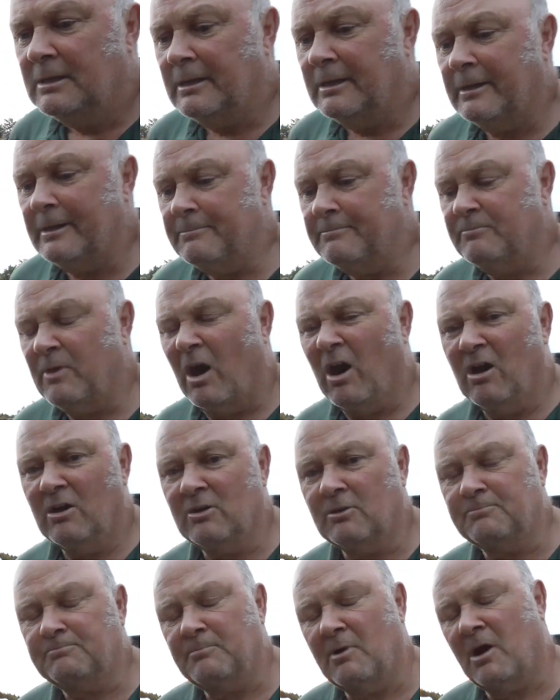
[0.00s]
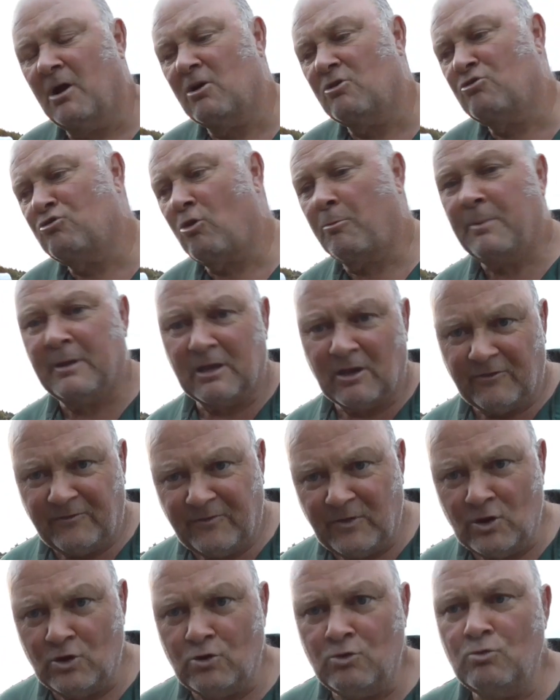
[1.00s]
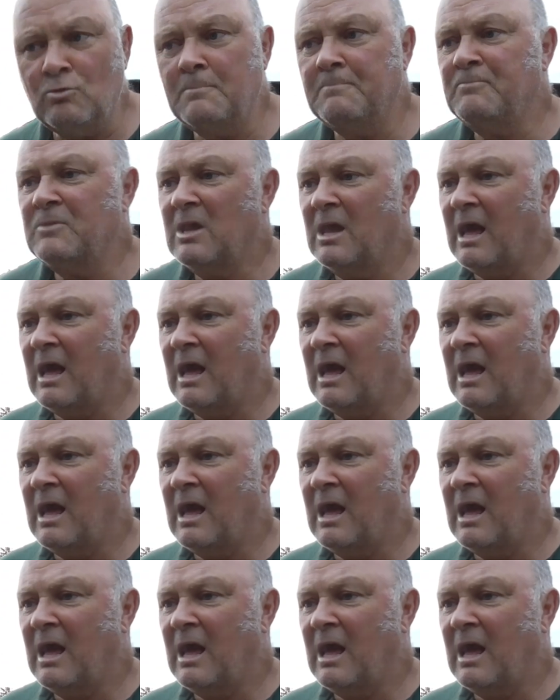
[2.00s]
are cropping a few,